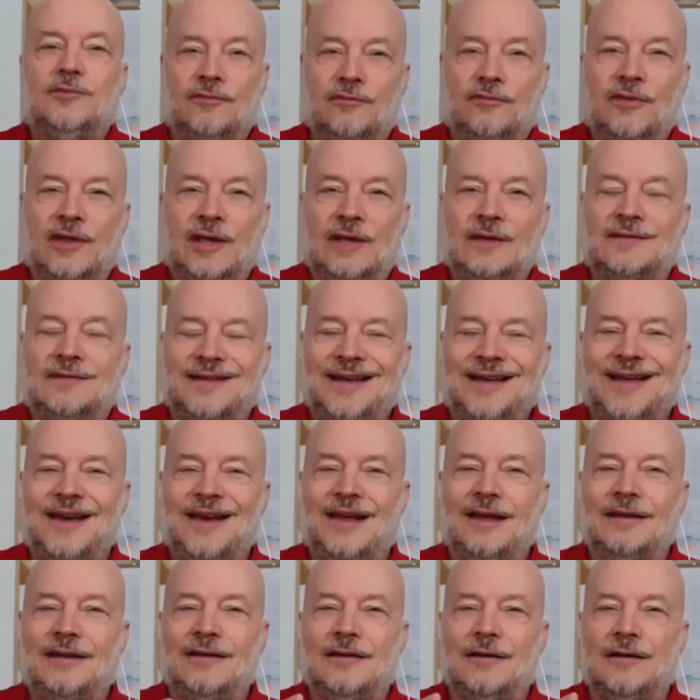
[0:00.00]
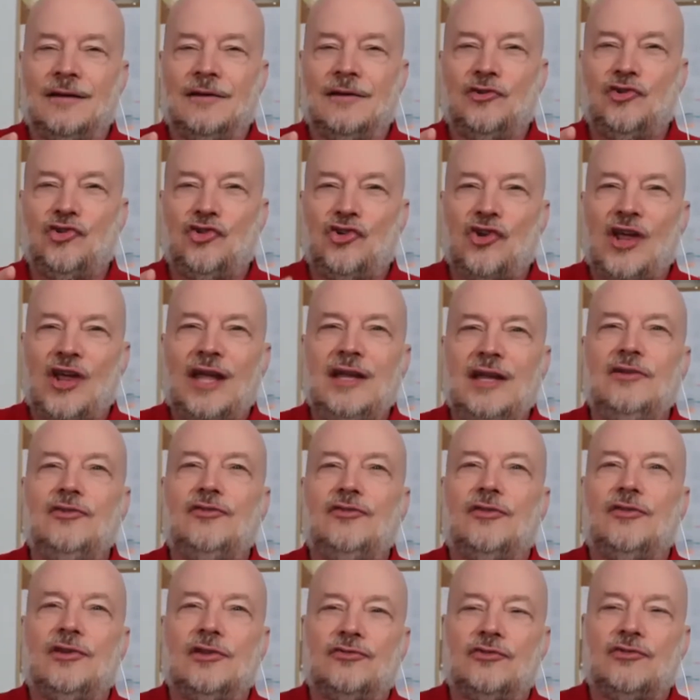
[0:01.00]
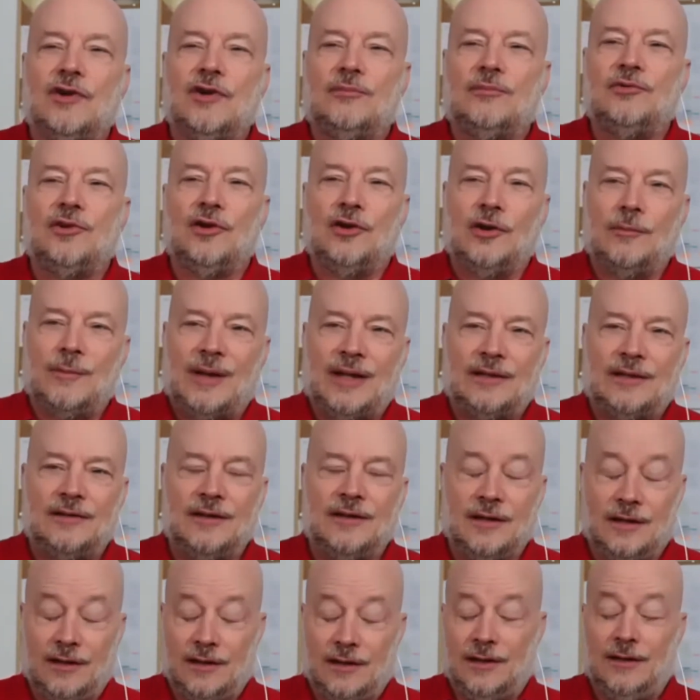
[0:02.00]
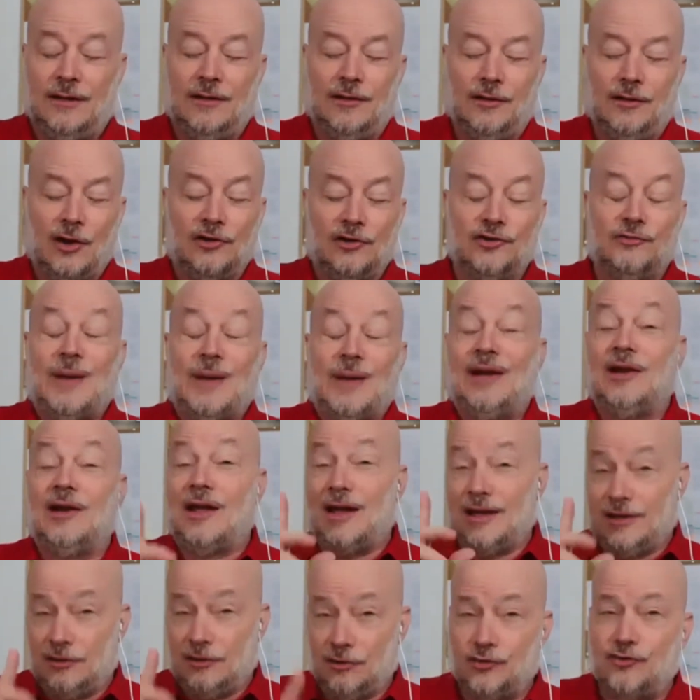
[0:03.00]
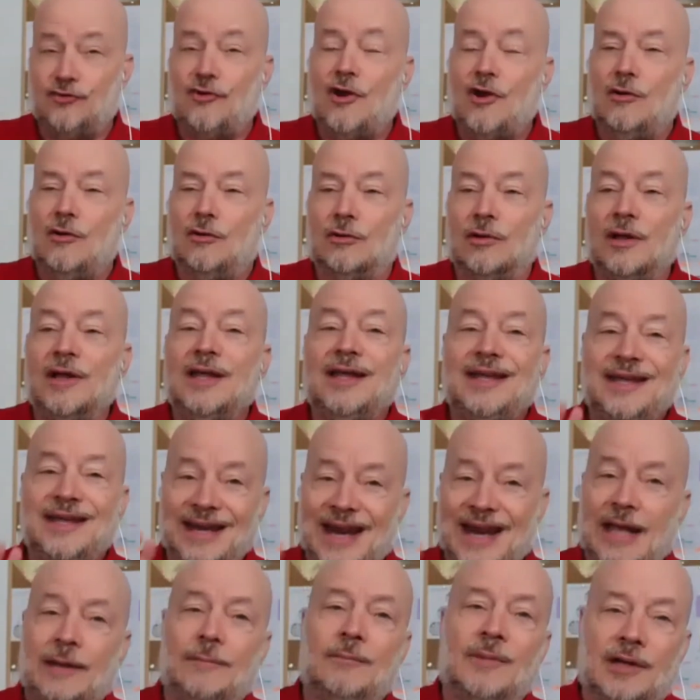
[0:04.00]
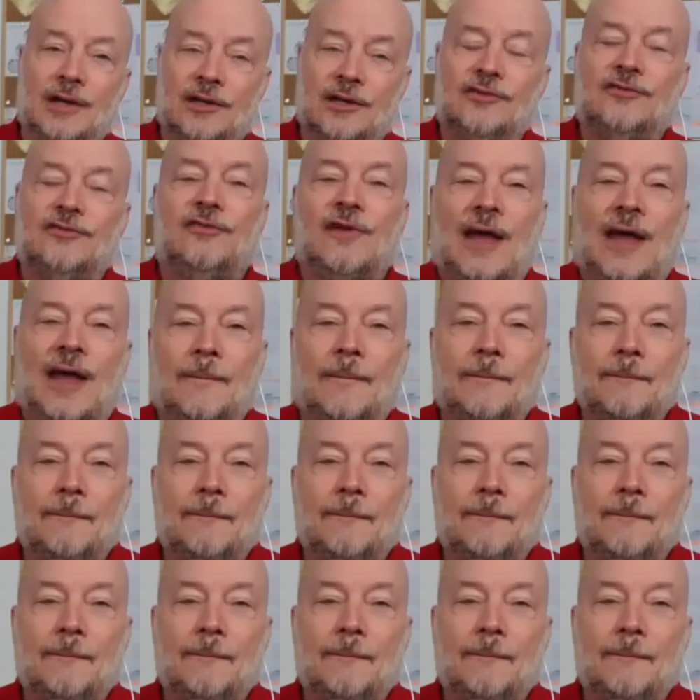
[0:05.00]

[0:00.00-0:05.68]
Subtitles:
of things, and I can change the description in a knowledge panel I control in 8 minutes flat.